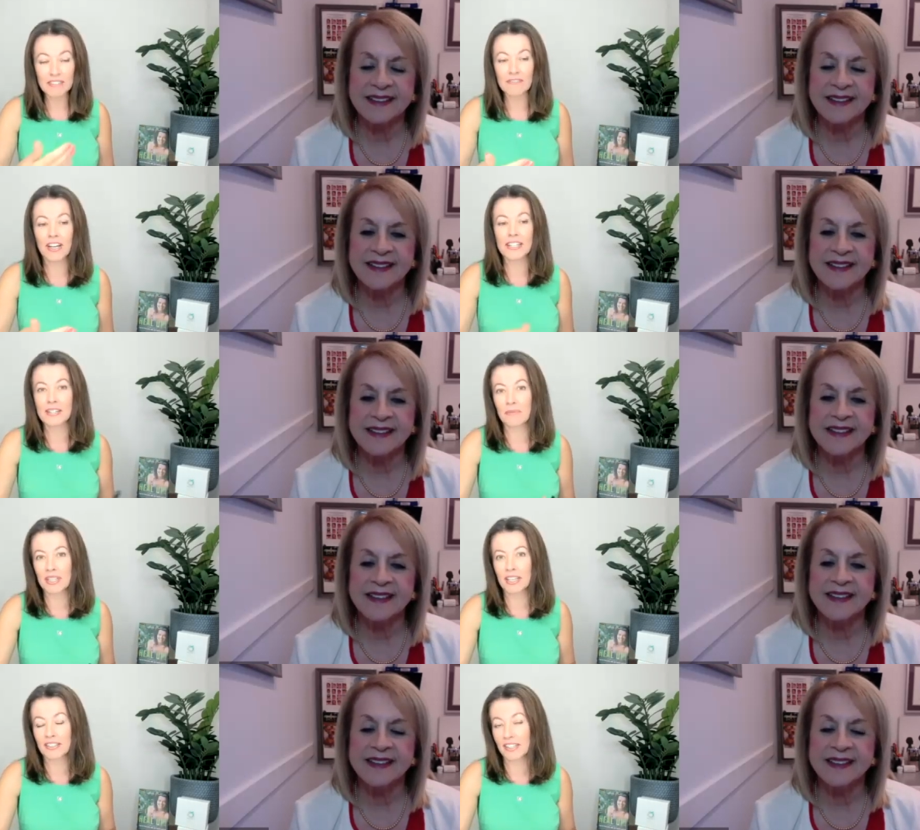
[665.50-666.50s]
Speaker 1: really fun,
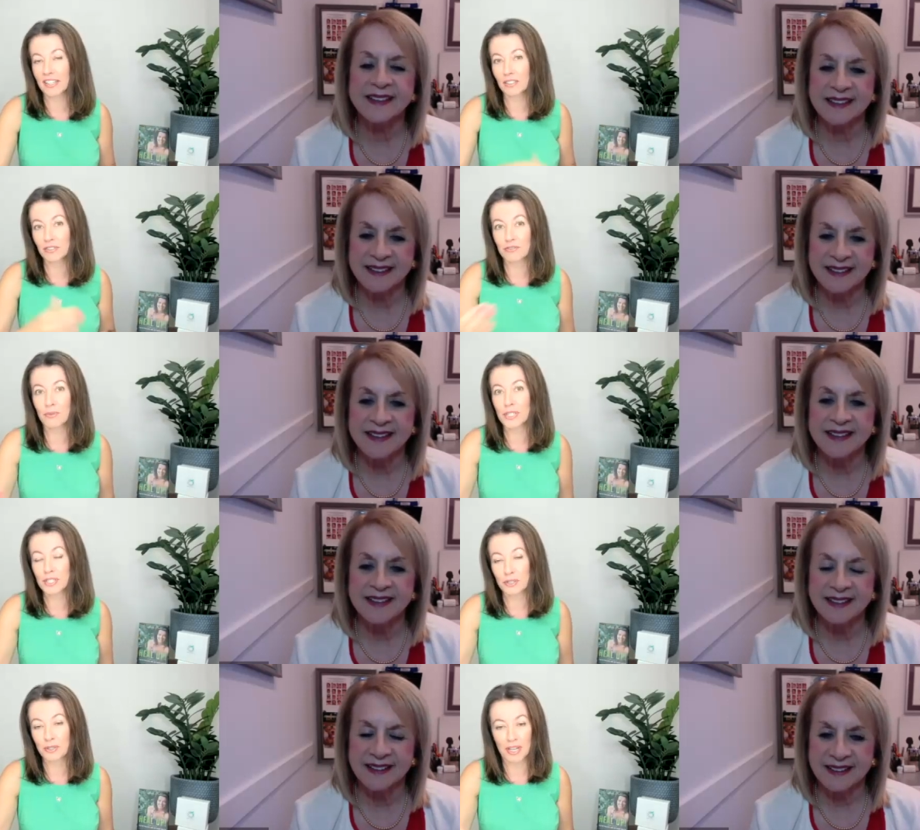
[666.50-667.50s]
something that they could look
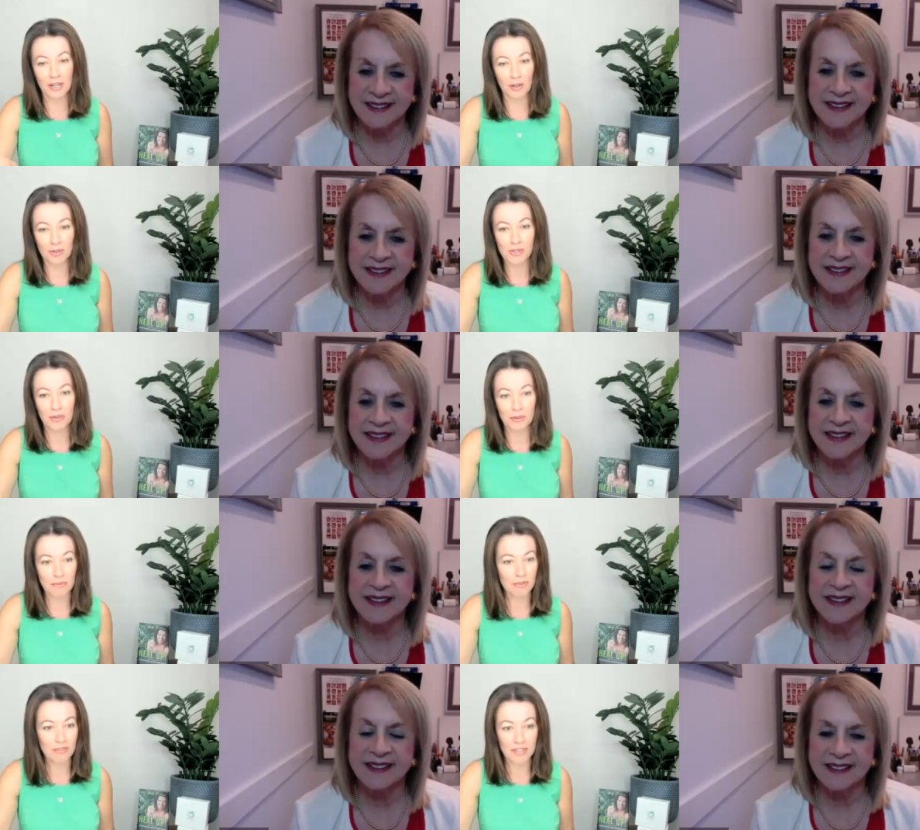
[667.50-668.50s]
forward to and also
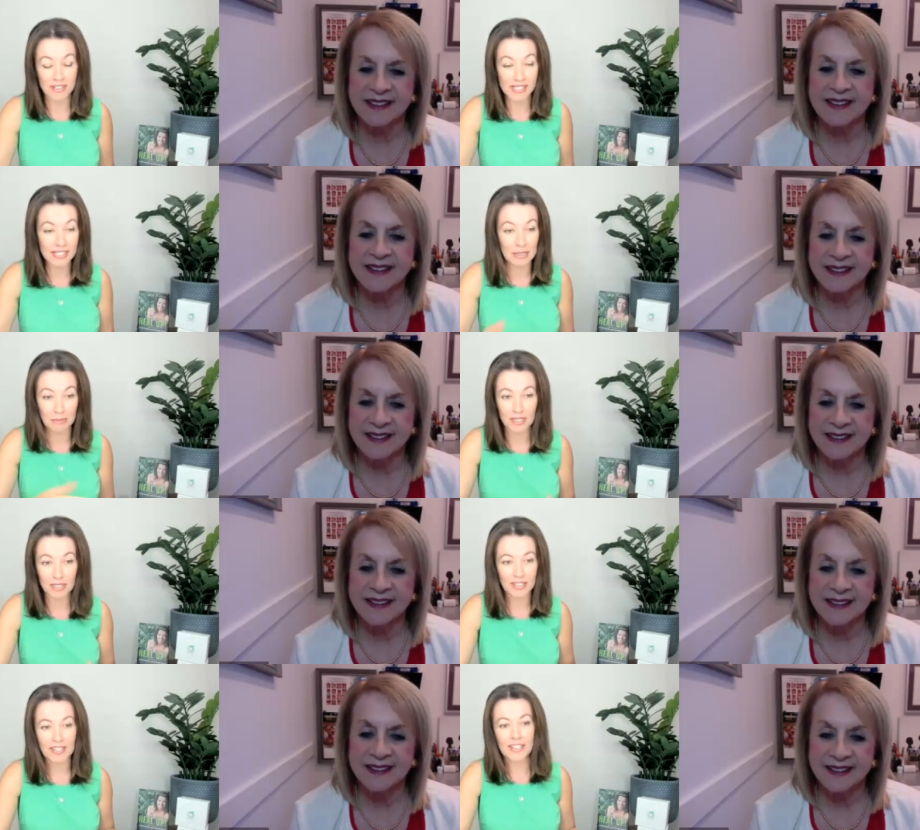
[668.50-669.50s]
improve their sleep,
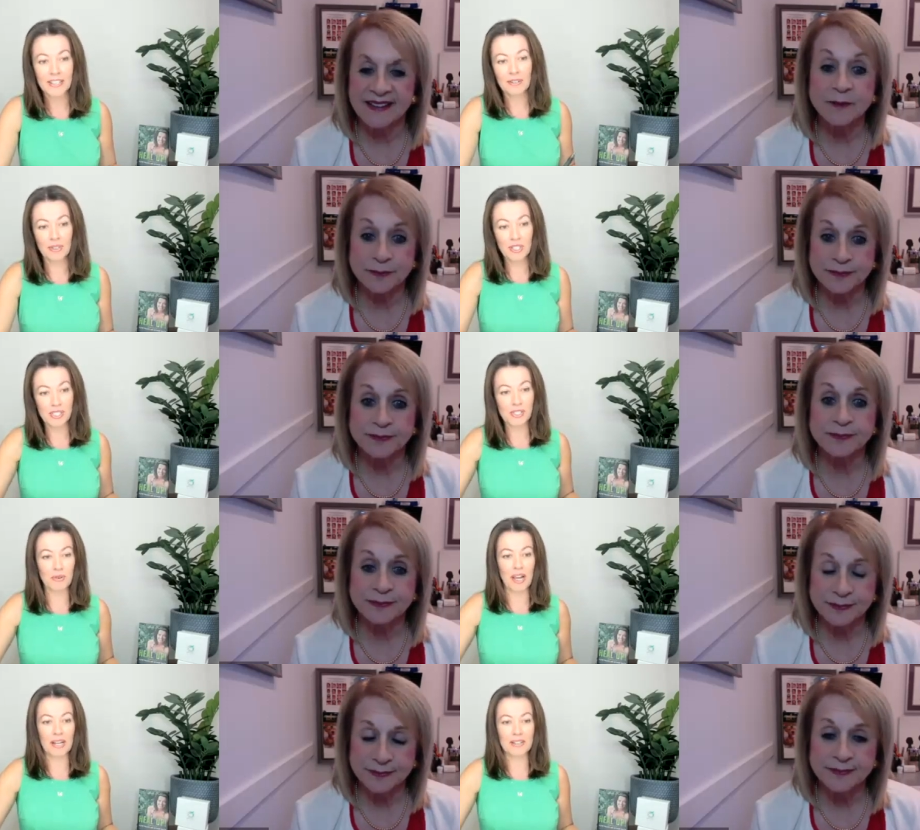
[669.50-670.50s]
which is
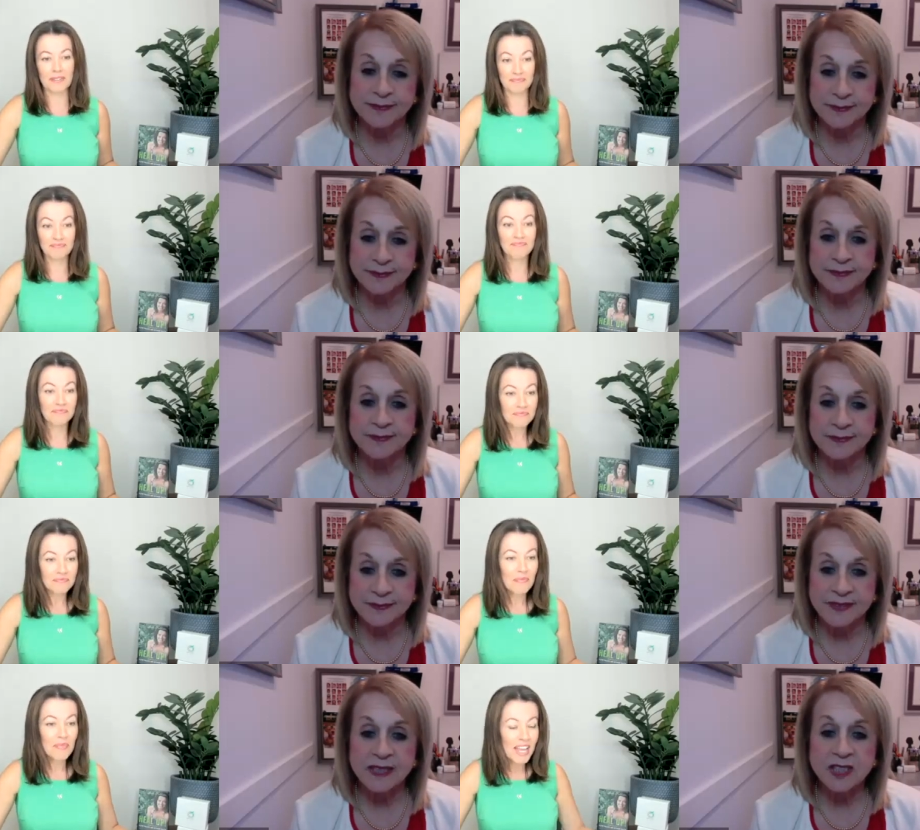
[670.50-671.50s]
great.
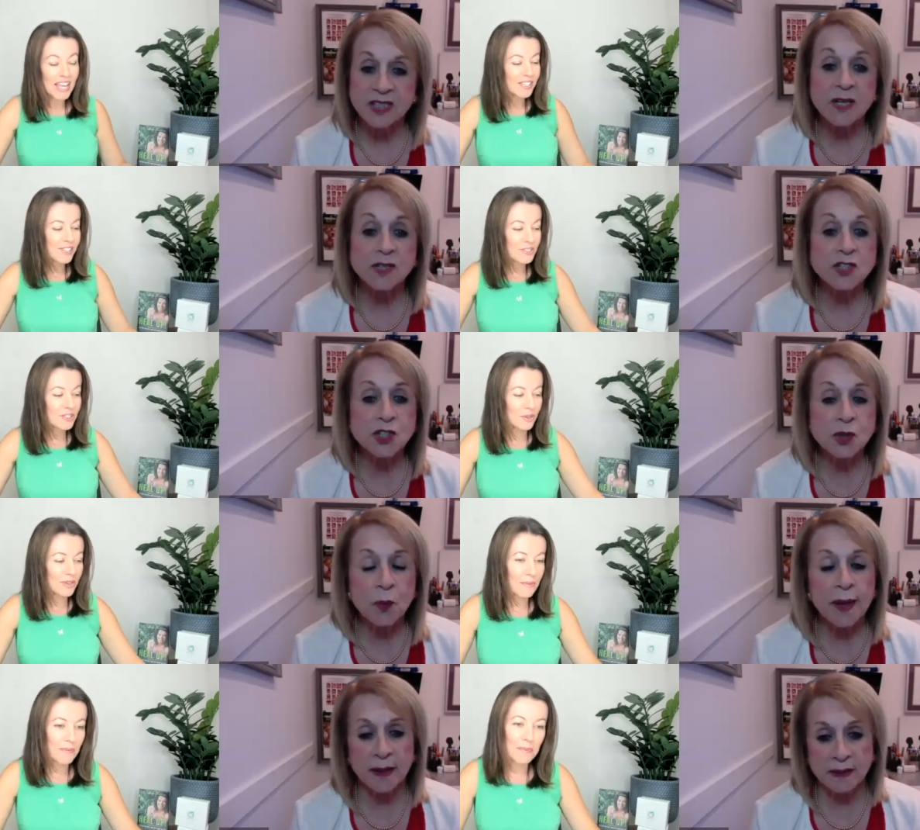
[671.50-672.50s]
Speaker 2: If they're children
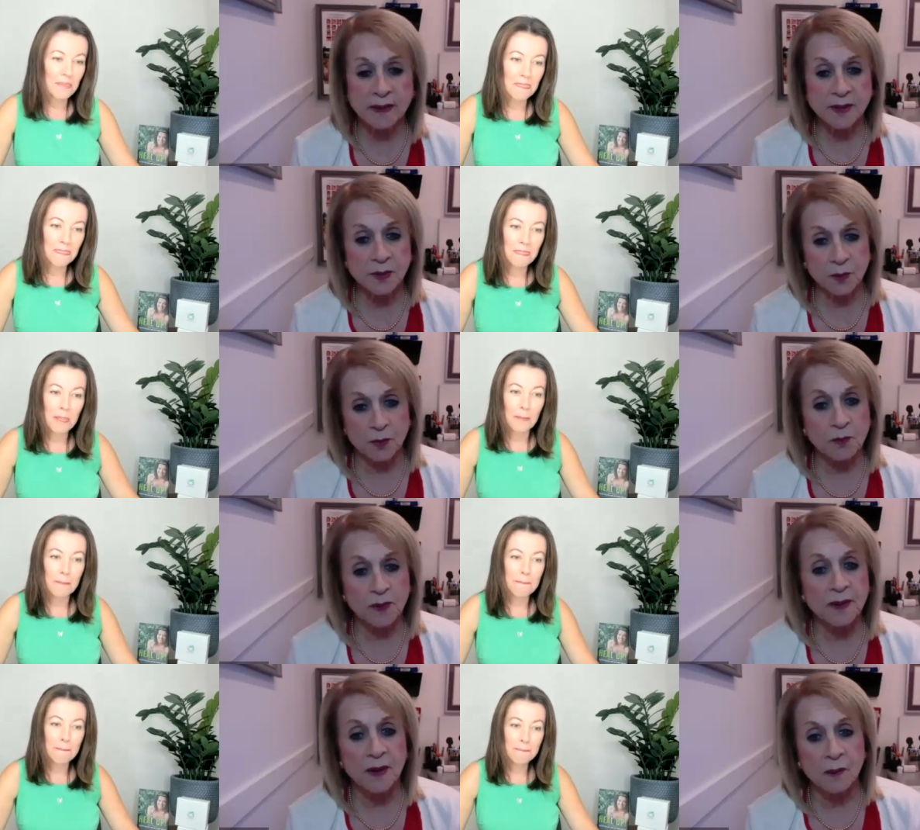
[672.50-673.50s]
too, you
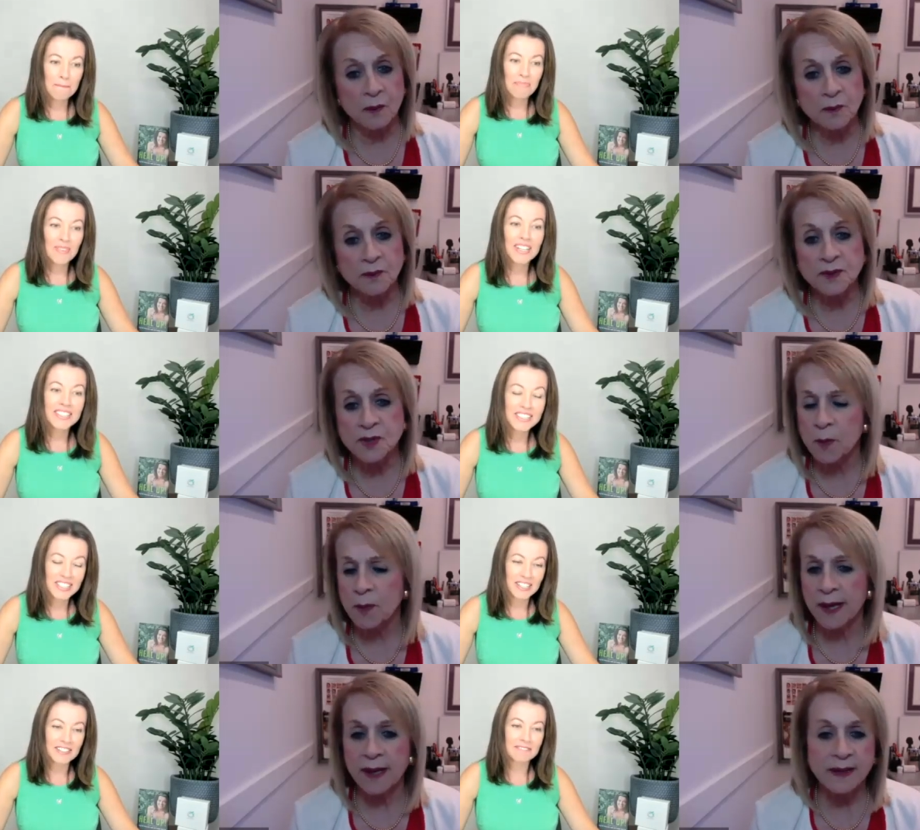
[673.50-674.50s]
know, so
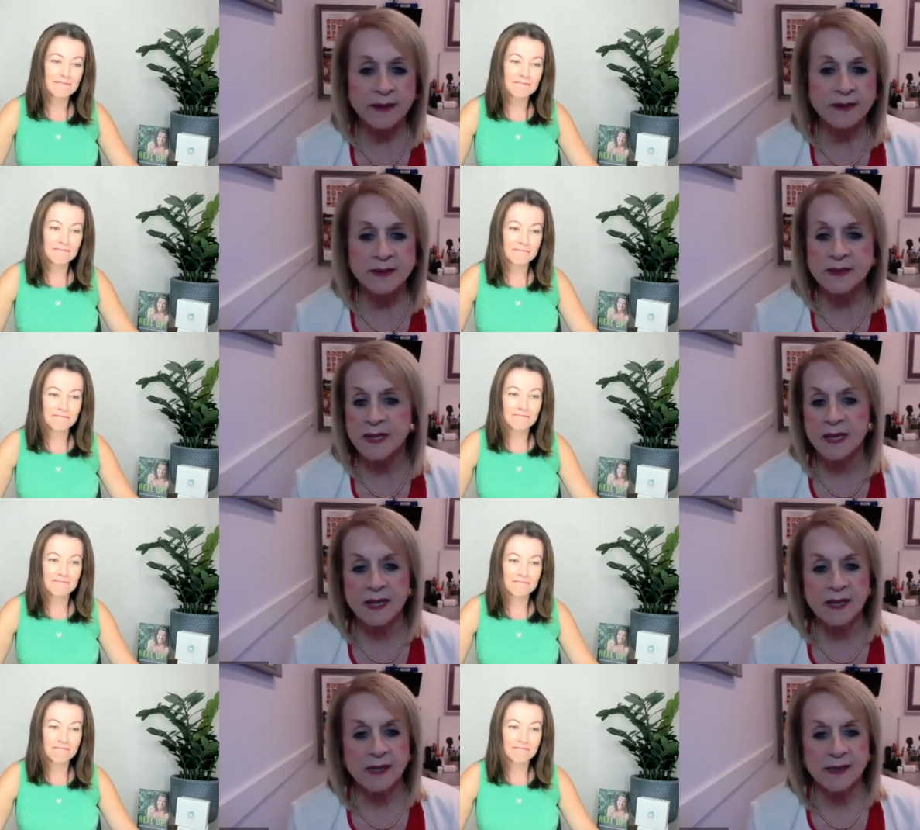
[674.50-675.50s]
many yeah. kids
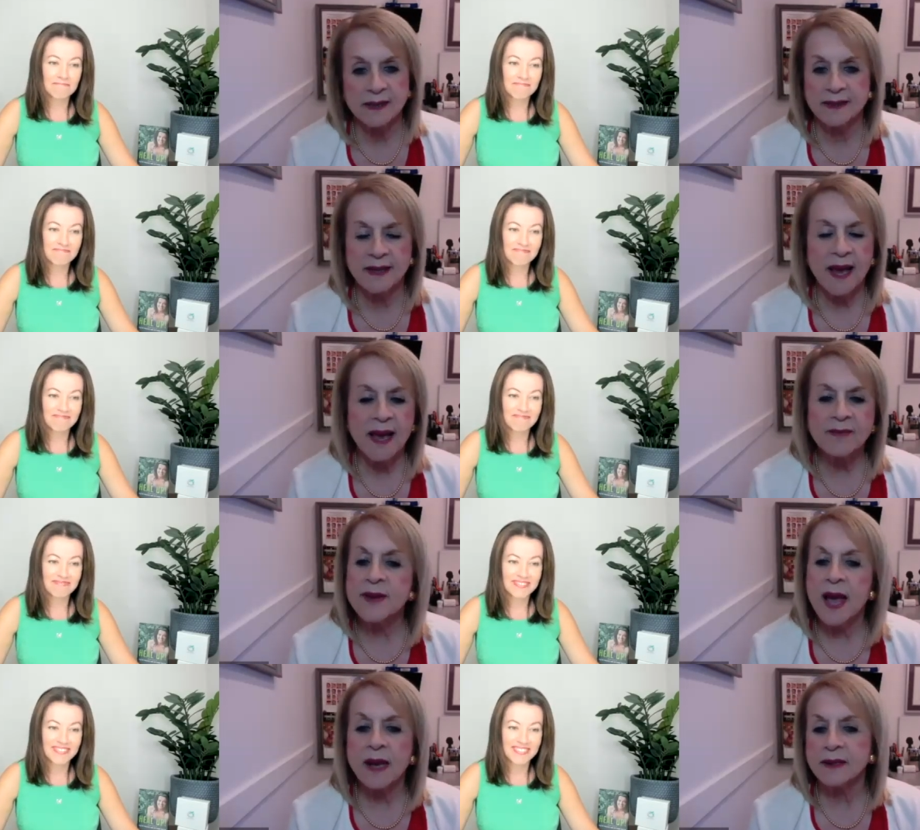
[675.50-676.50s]
have
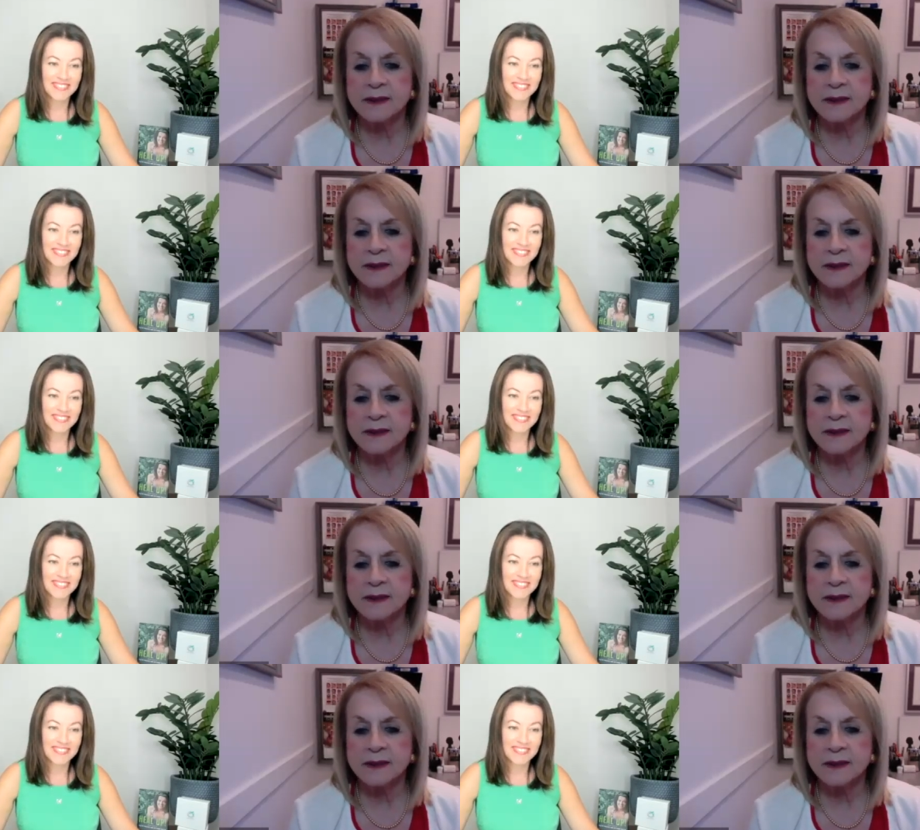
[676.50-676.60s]
not